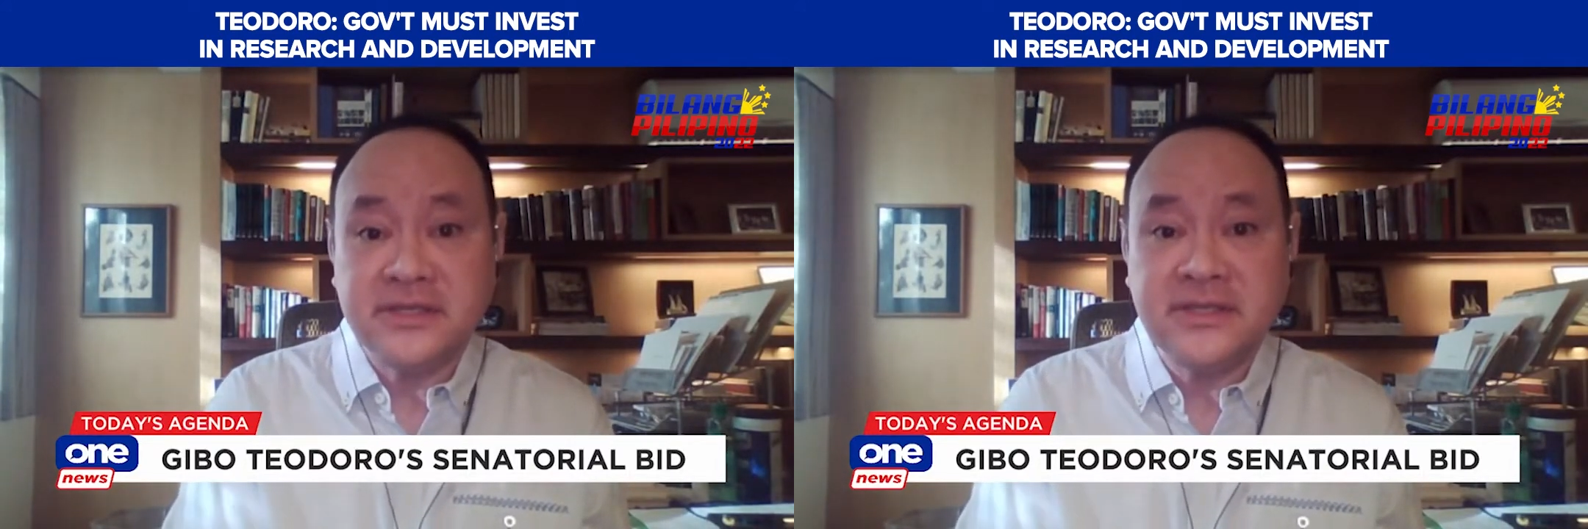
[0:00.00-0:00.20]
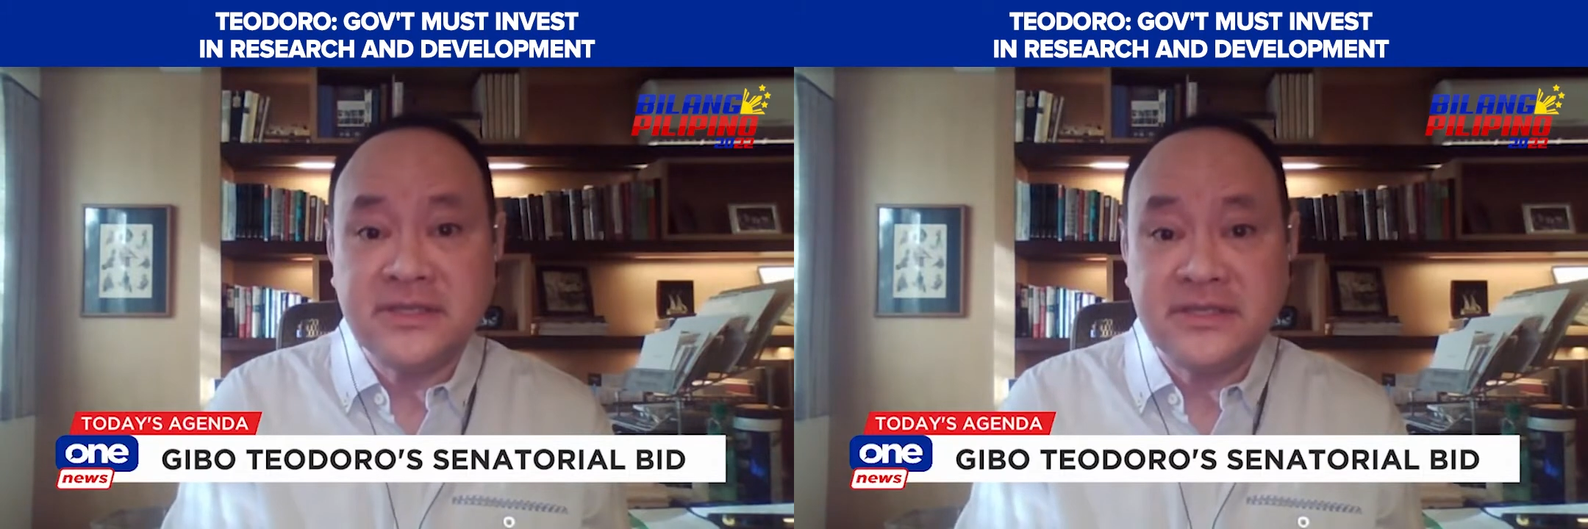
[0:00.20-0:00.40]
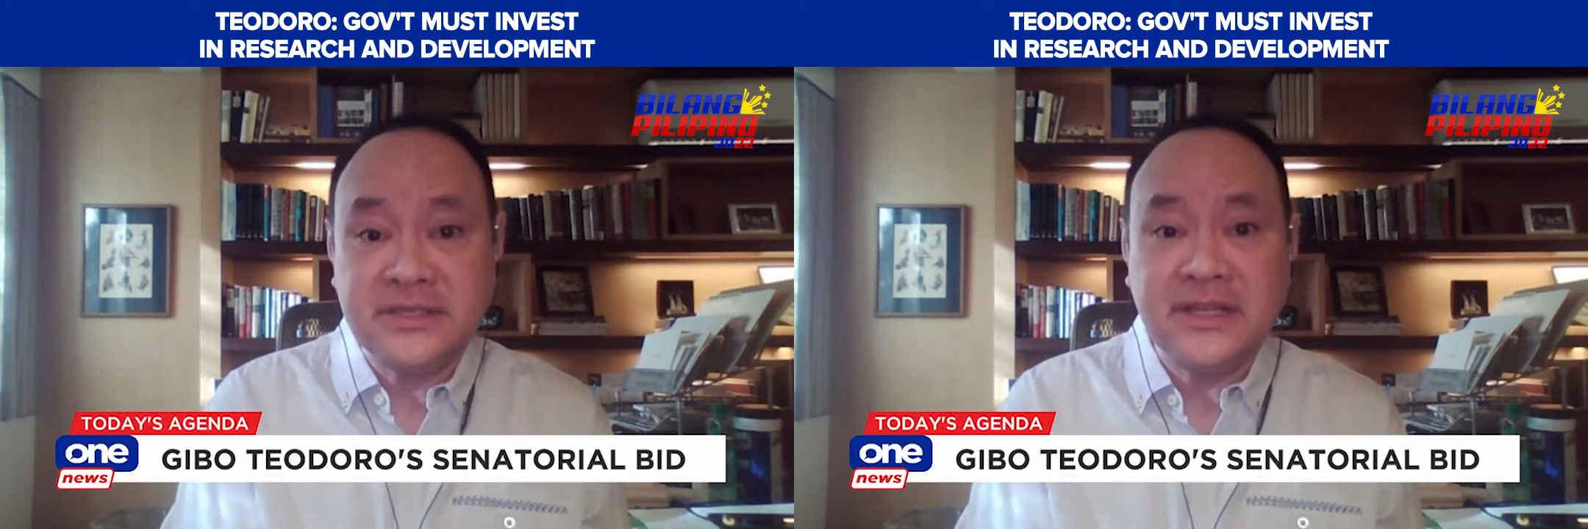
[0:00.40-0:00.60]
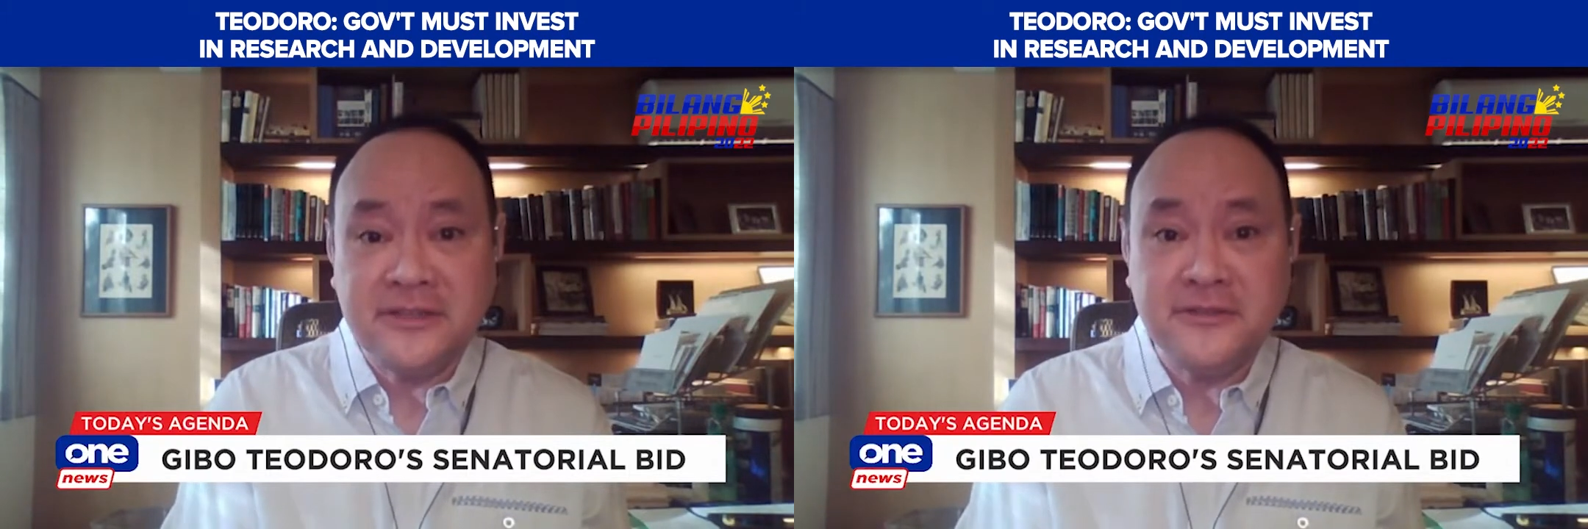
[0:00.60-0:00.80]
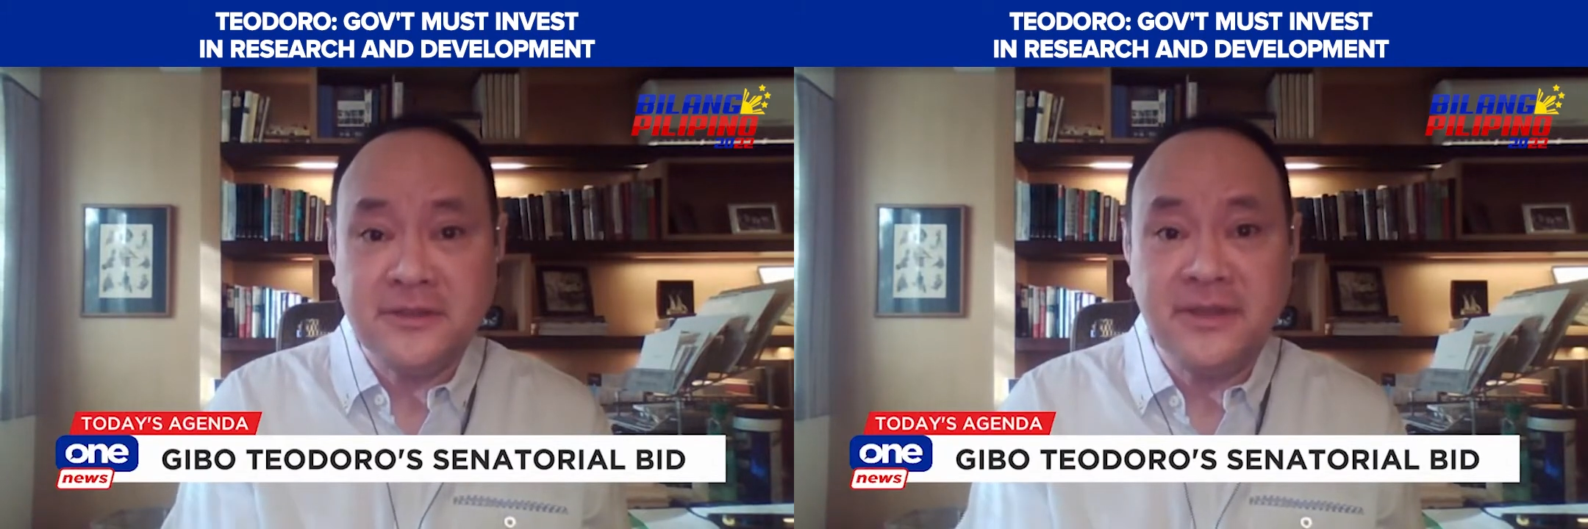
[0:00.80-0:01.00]
this is not
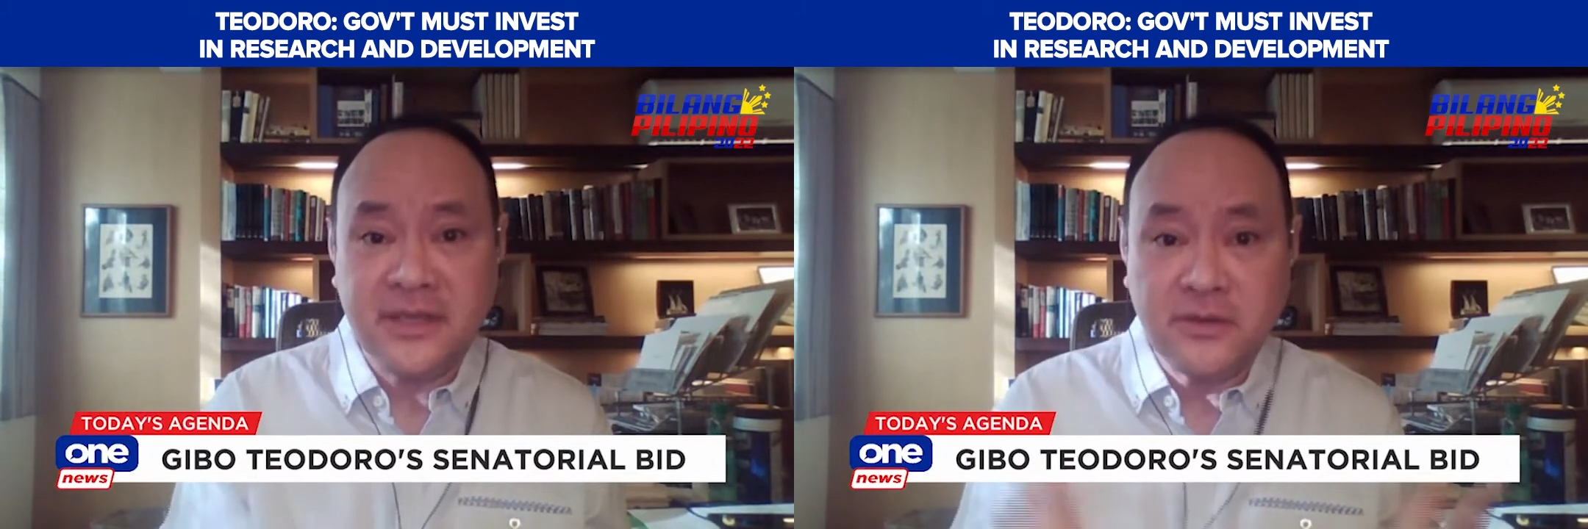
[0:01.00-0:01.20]
a